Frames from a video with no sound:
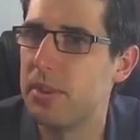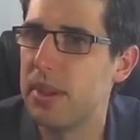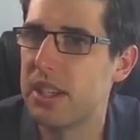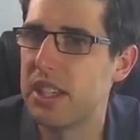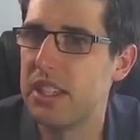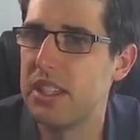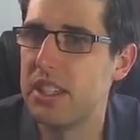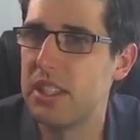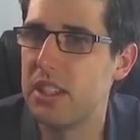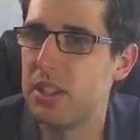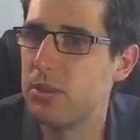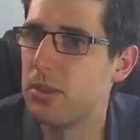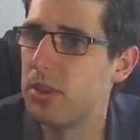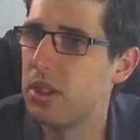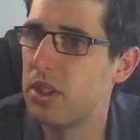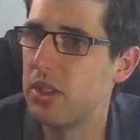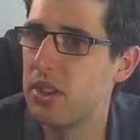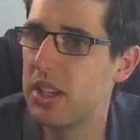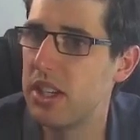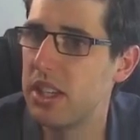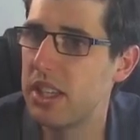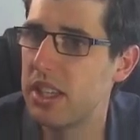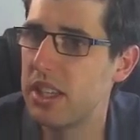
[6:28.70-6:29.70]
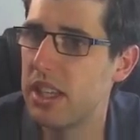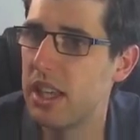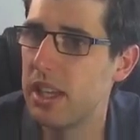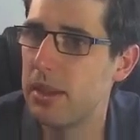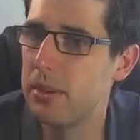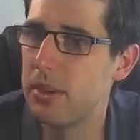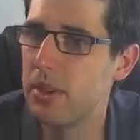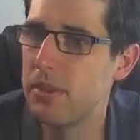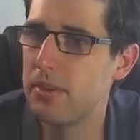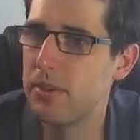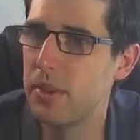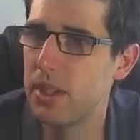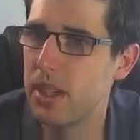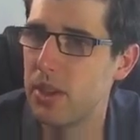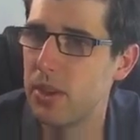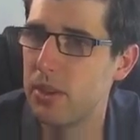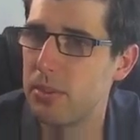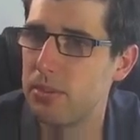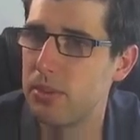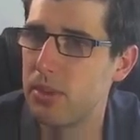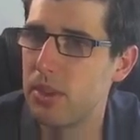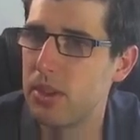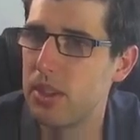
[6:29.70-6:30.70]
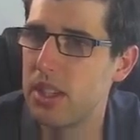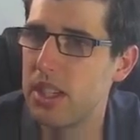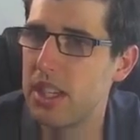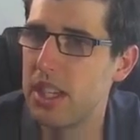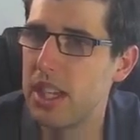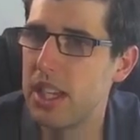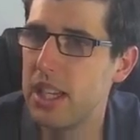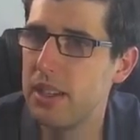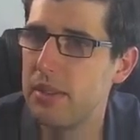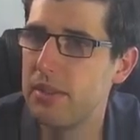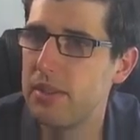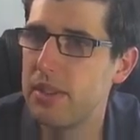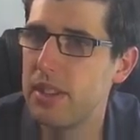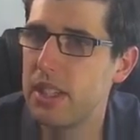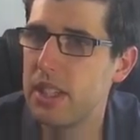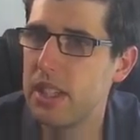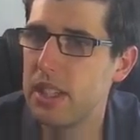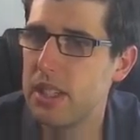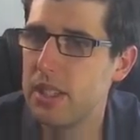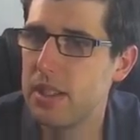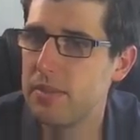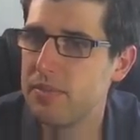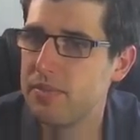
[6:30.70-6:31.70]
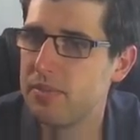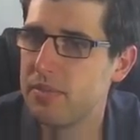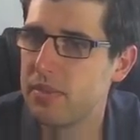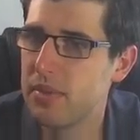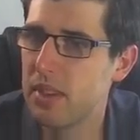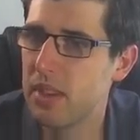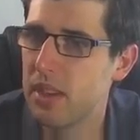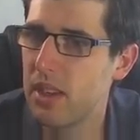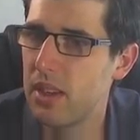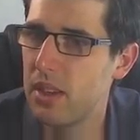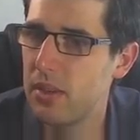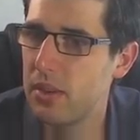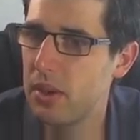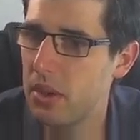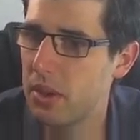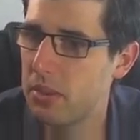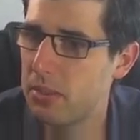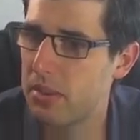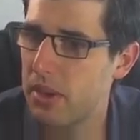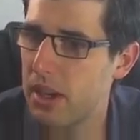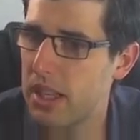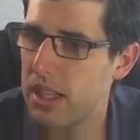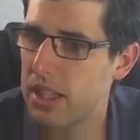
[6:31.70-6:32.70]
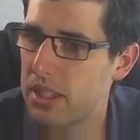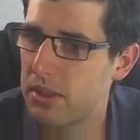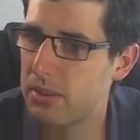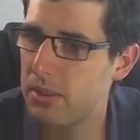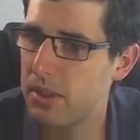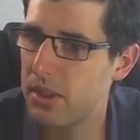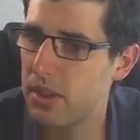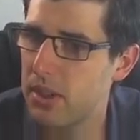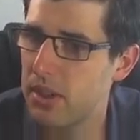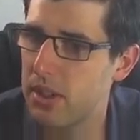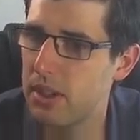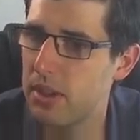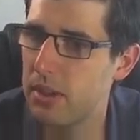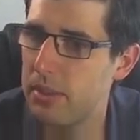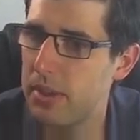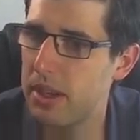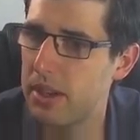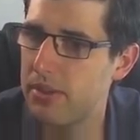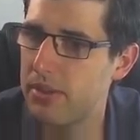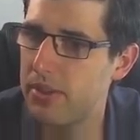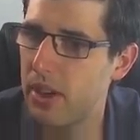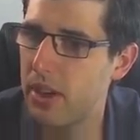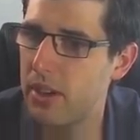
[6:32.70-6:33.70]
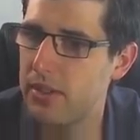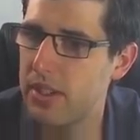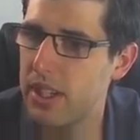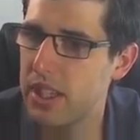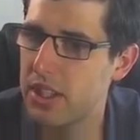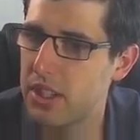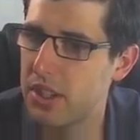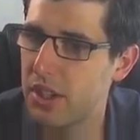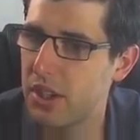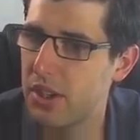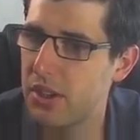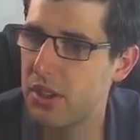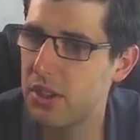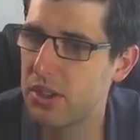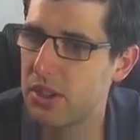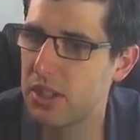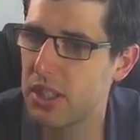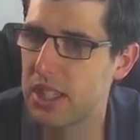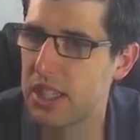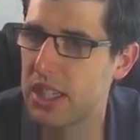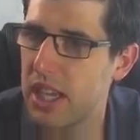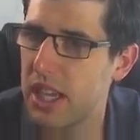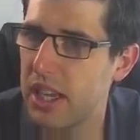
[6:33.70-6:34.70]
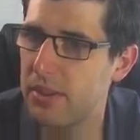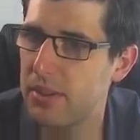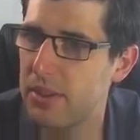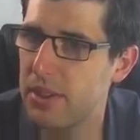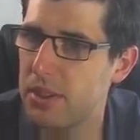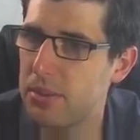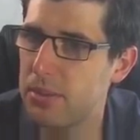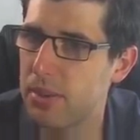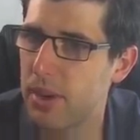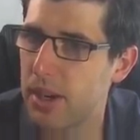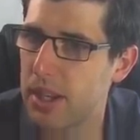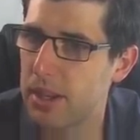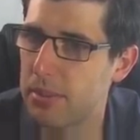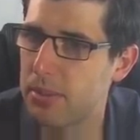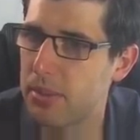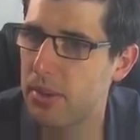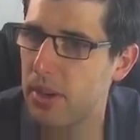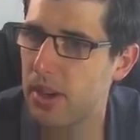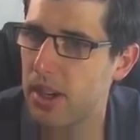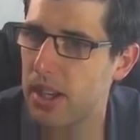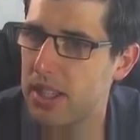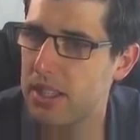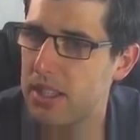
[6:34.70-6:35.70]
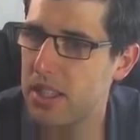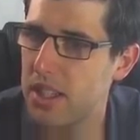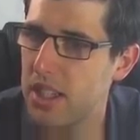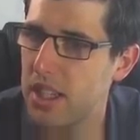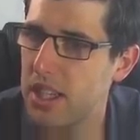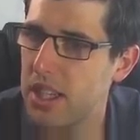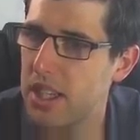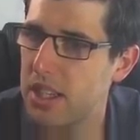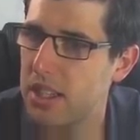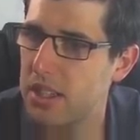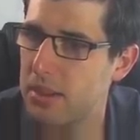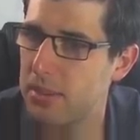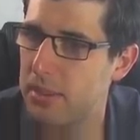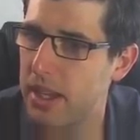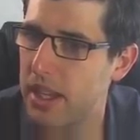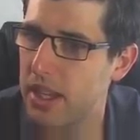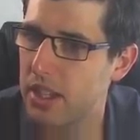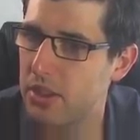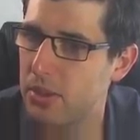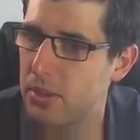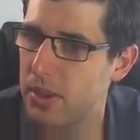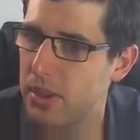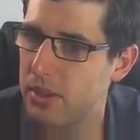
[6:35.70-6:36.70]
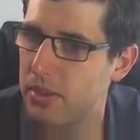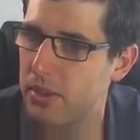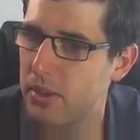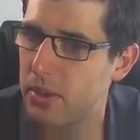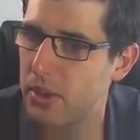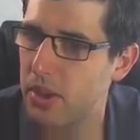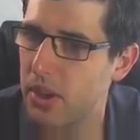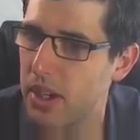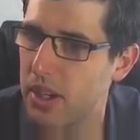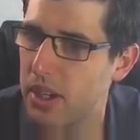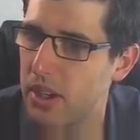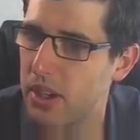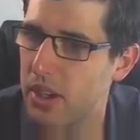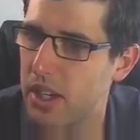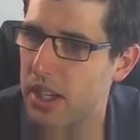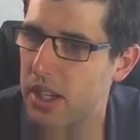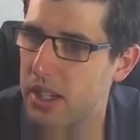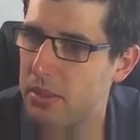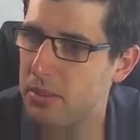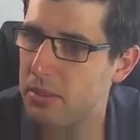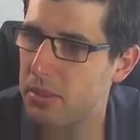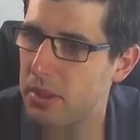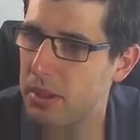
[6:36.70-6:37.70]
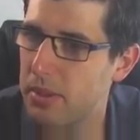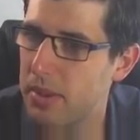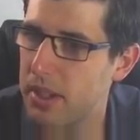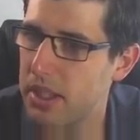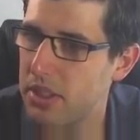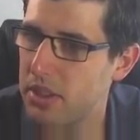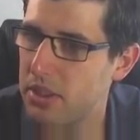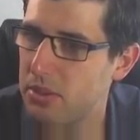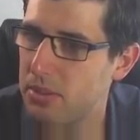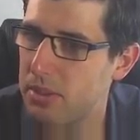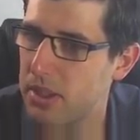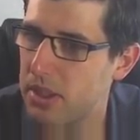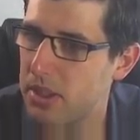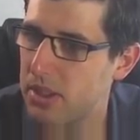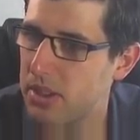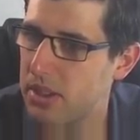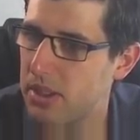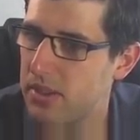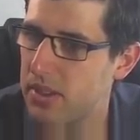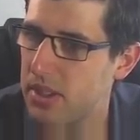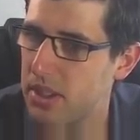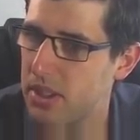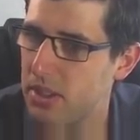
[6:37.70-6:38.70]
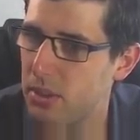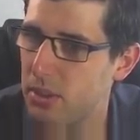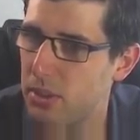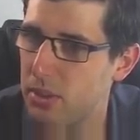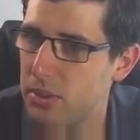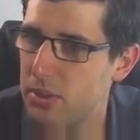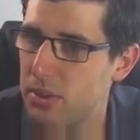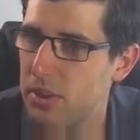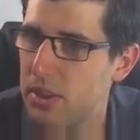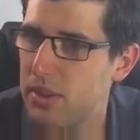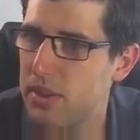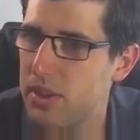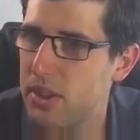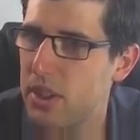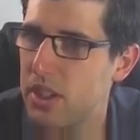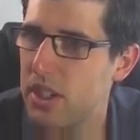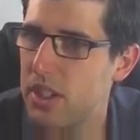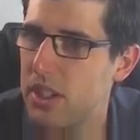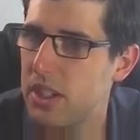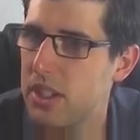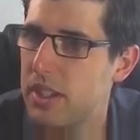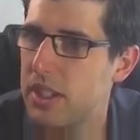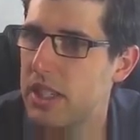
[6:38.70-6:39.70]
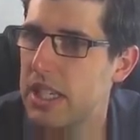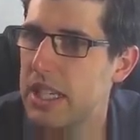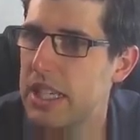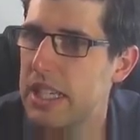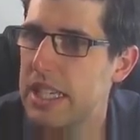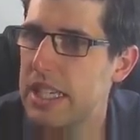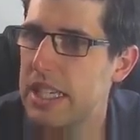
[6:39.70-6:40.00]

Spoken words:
Inspector, this is what you need to get in the habit of. We got Brooklyn again. We got products we got about 5 days ago. It looks like your average product price is about $24.99, pretty much. By the looks of it, is all $24.99.